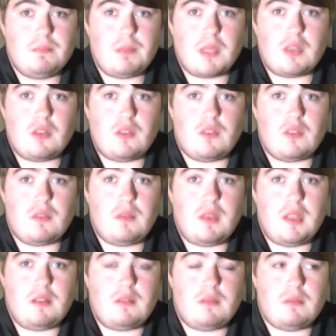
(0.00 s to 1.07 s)
because
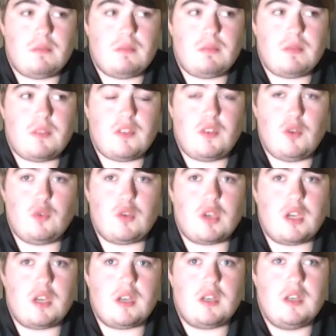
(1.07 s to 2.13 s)
in
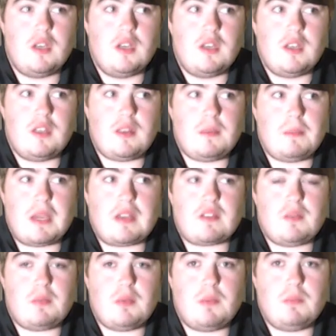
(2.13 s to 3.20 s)
snooker, the
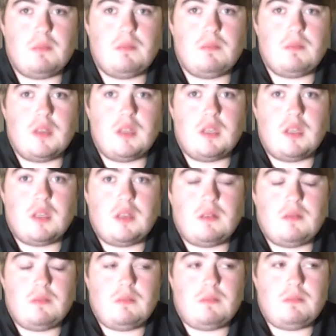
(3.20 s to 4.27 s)
maximum
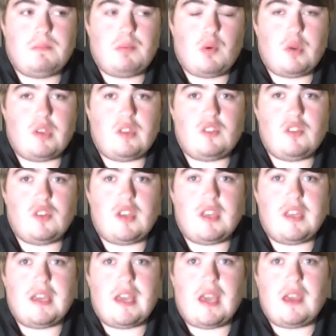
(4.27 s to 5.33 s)
points you
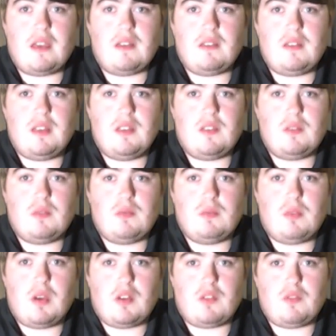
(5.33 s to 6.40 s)
can get is
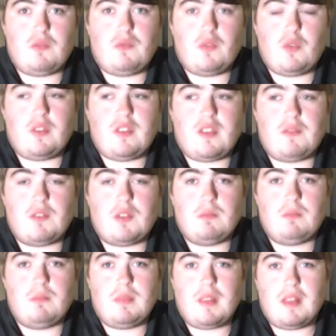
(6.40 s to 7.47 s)
147.
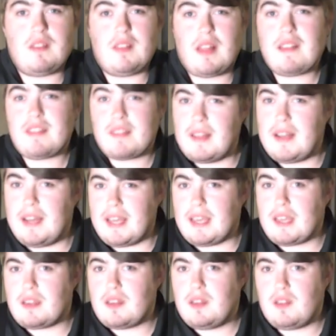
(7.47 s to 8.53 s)
That, that's the
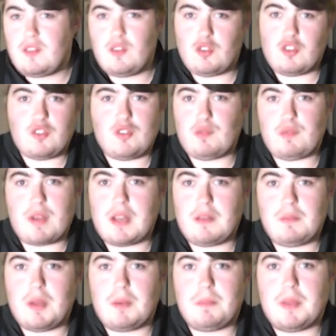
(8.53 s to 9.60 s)
link. It's not just a
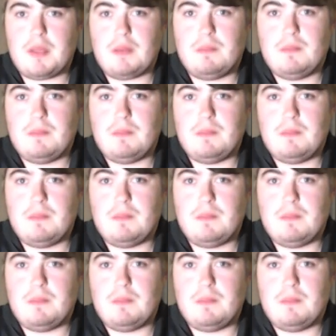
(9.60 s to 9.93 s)
random number.